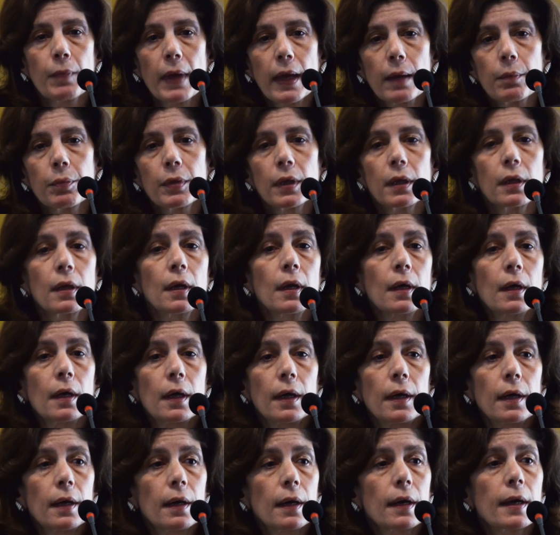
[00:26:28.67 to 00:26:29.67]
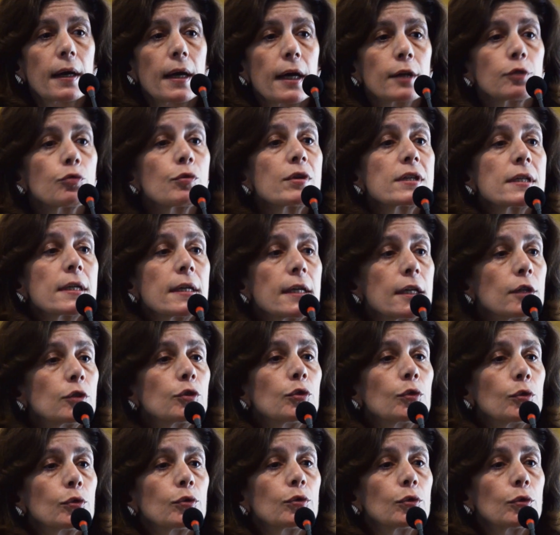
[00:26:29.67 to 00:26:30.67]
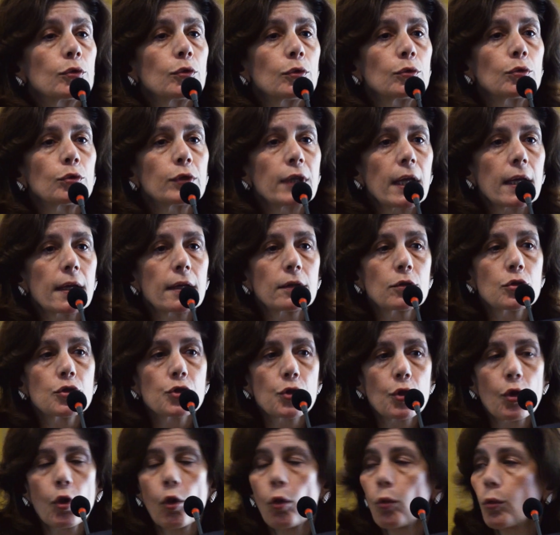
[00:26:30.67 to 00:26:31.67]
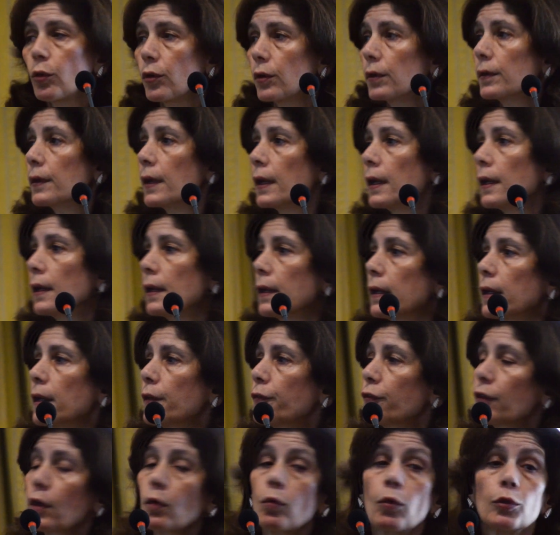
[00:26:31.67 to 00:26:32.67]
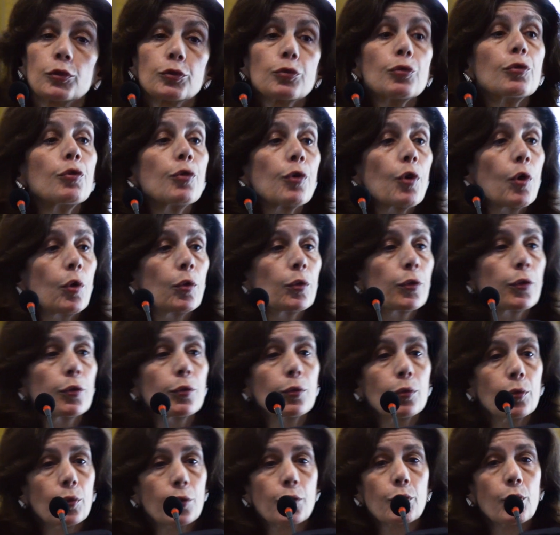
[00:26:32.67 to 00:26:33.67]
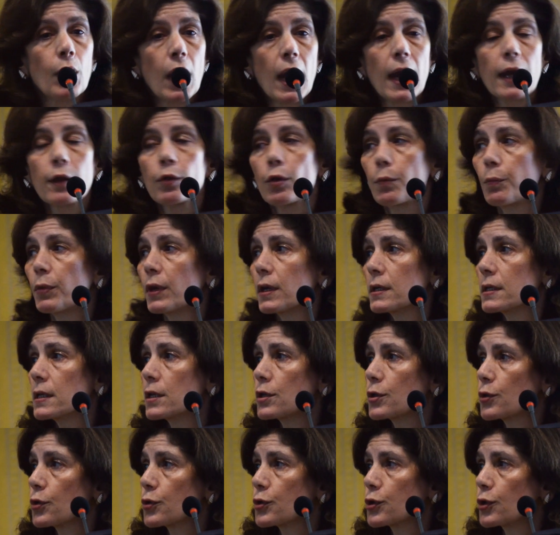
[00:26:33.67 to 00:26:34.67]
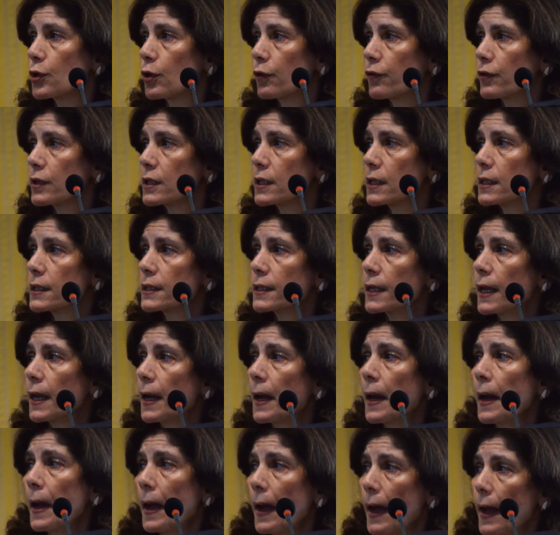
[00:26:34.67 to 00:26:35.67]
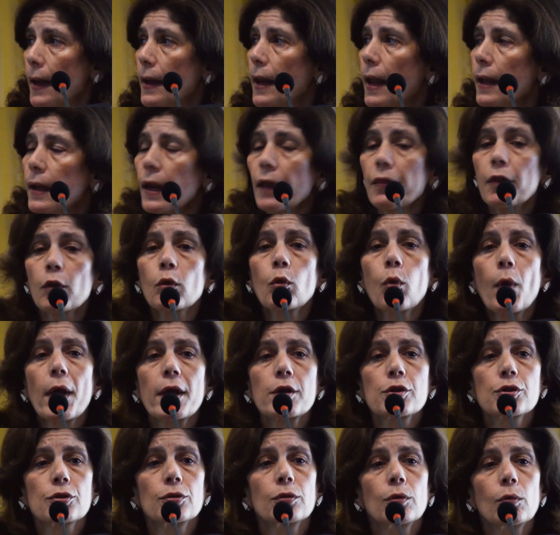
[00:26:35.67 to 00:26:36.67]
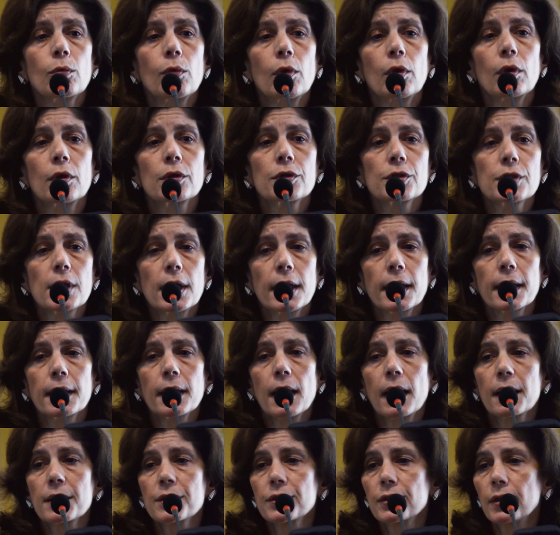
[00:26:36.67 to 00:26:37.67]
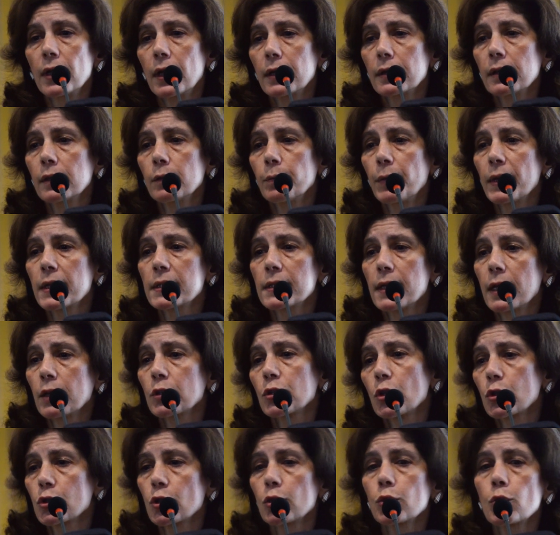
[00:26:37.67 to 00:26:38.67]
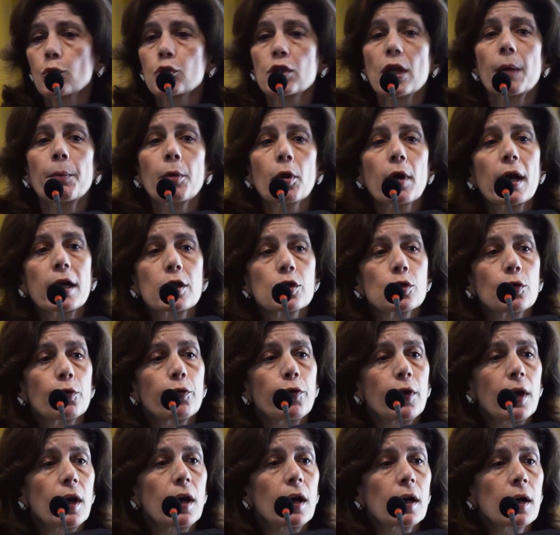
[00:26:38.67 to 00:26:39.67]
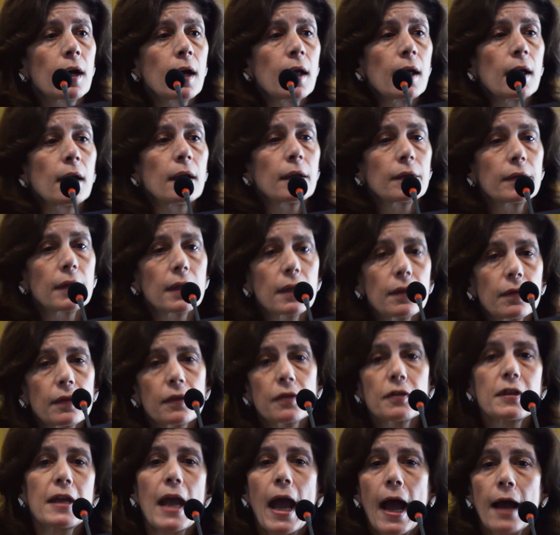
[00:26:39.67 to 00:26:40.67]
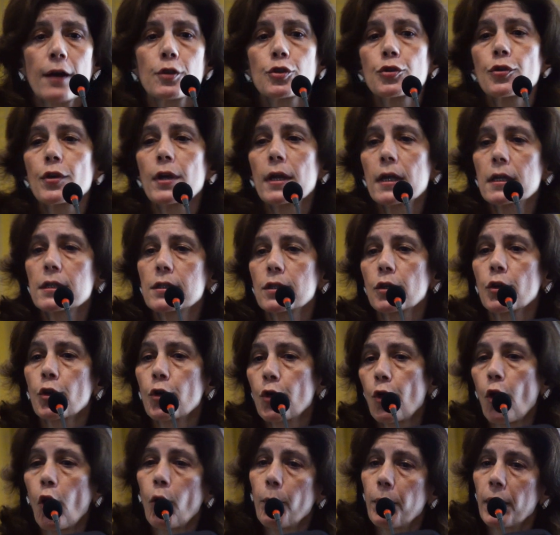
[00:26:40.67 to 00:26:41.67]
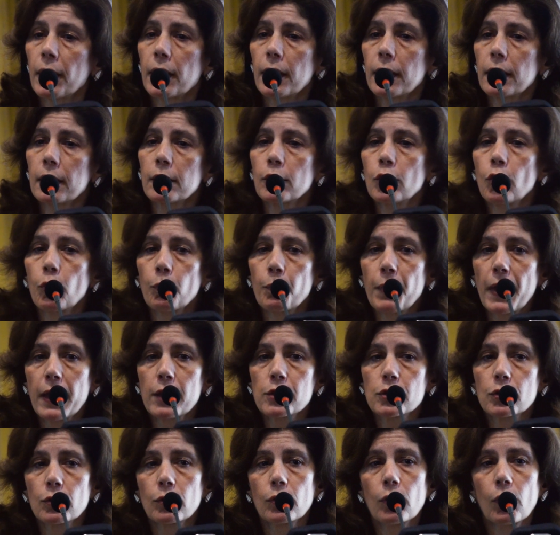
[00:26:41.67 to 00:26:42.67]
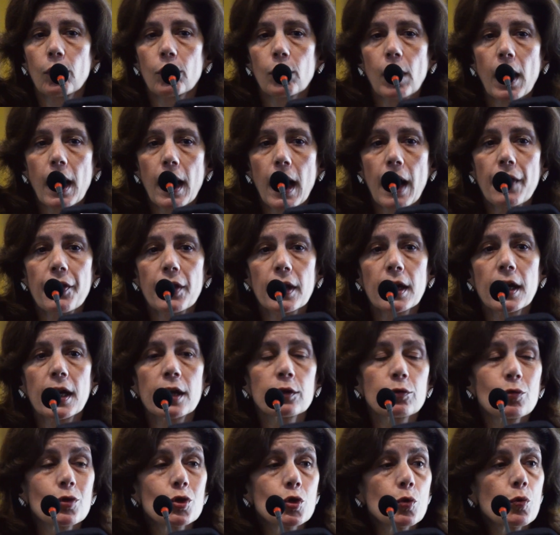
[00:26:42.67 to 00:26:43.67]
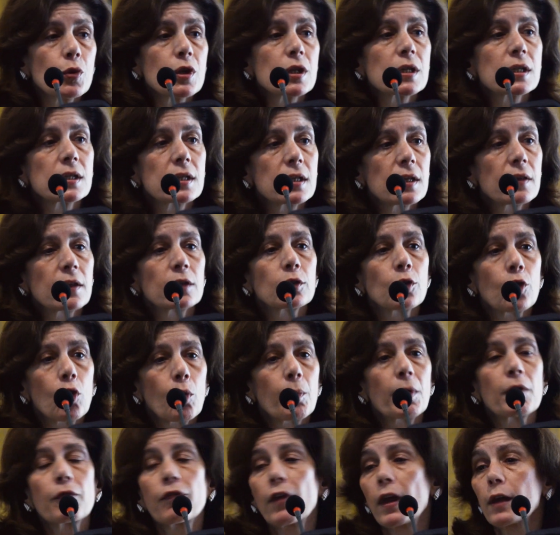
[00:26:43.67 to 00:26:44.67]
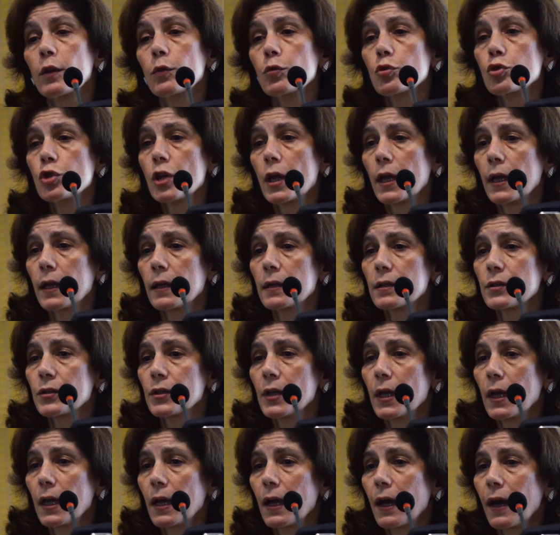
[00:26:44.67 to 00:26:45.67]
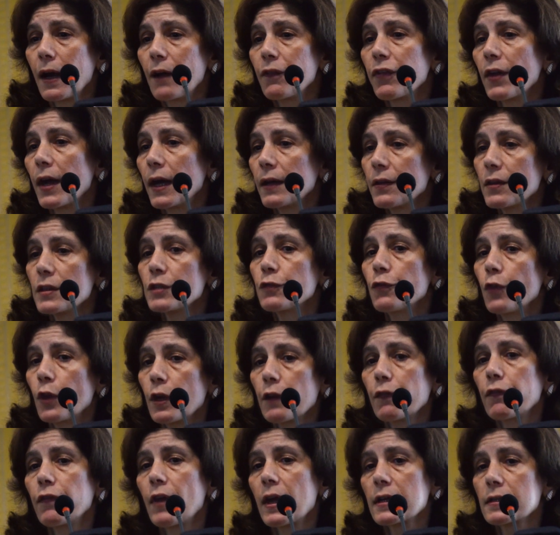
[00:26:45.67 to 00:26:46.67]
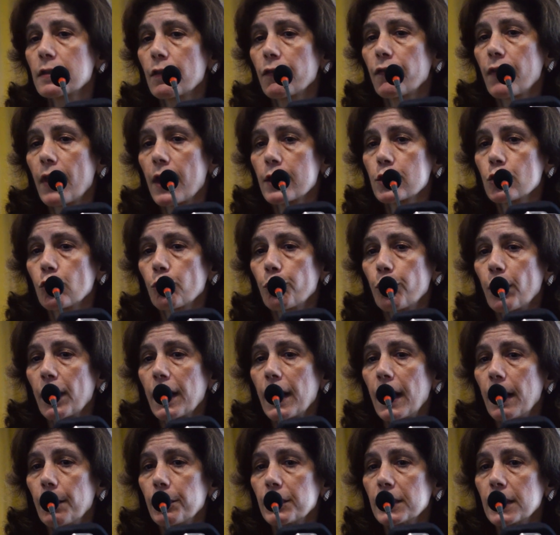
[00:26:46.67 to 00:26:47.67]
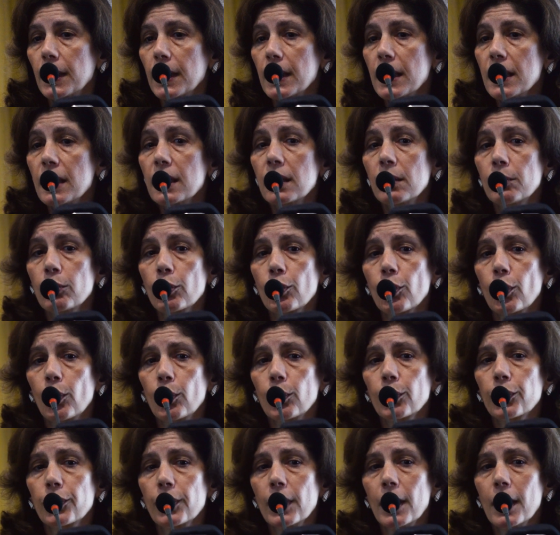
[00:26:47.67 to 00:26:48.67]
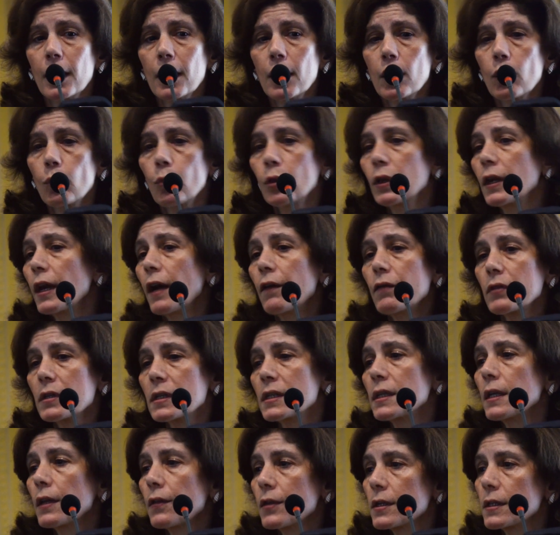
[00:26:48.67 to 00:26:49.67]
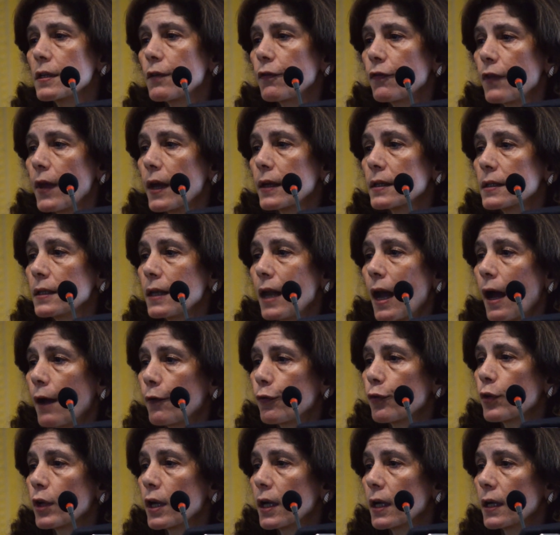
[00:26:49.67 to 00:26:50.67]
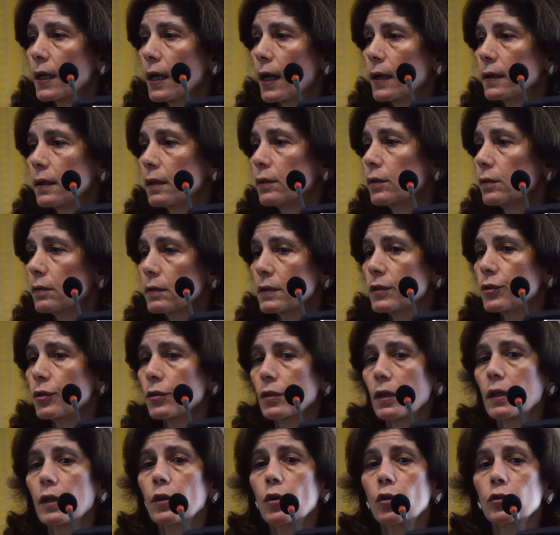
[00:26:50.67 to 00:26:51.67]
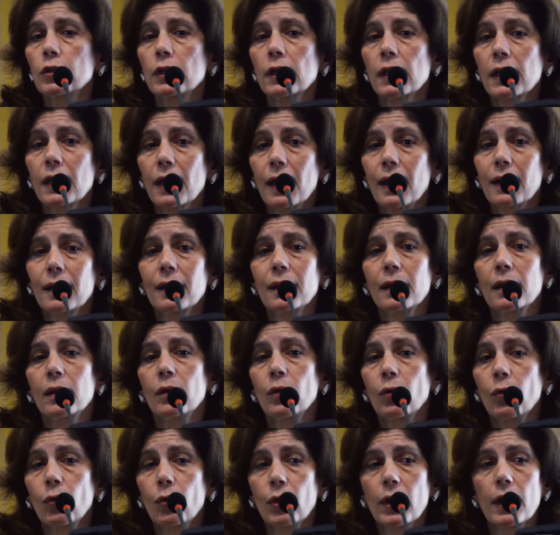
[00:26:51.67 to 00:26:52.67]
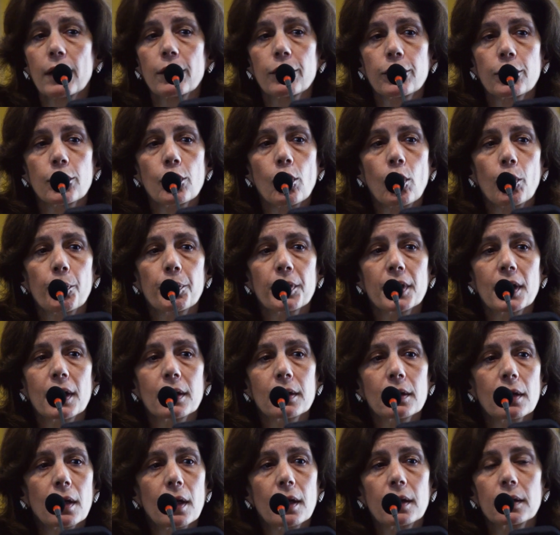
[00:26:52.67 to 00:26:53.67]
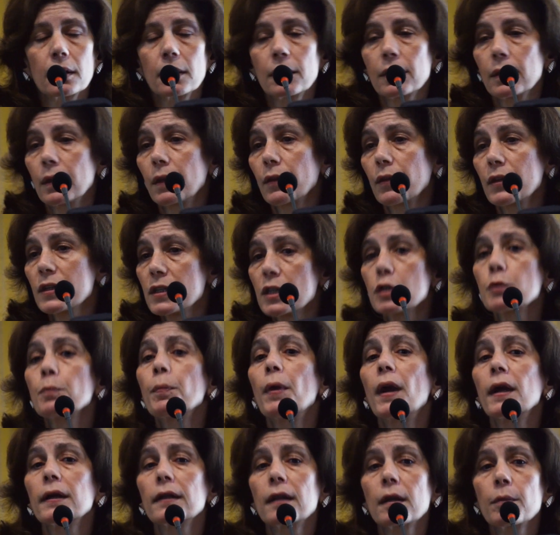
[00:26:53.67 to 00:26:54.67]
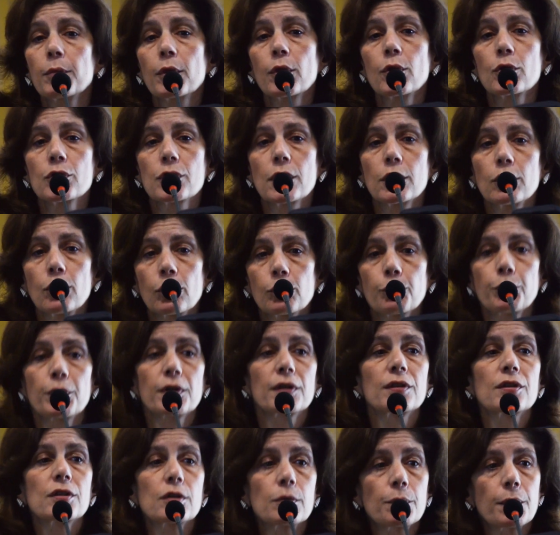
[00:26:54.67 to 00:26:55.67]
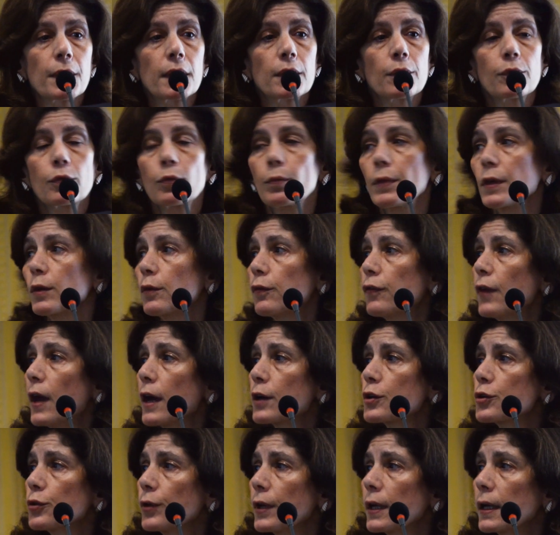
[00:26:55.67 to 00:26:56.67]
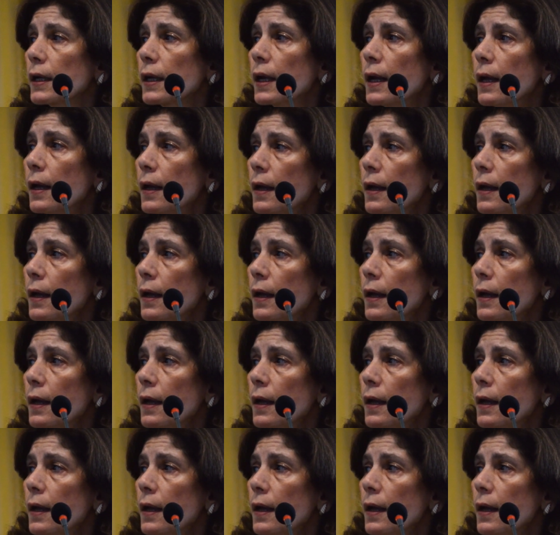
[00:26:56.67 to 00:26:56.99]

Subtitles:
Maybe countries need to take it slower if they want to grow through agribusiness or services. And another question was, I started by saying, so to summarize so far, the answer is globally, based on other countries, we see that global value chains have had these very fast effects on per capita income growth. We haven't seen these effects in Africa yet, certainly not in Kenya or Ethiopia, and this is partly because they don't participate through manufacturing.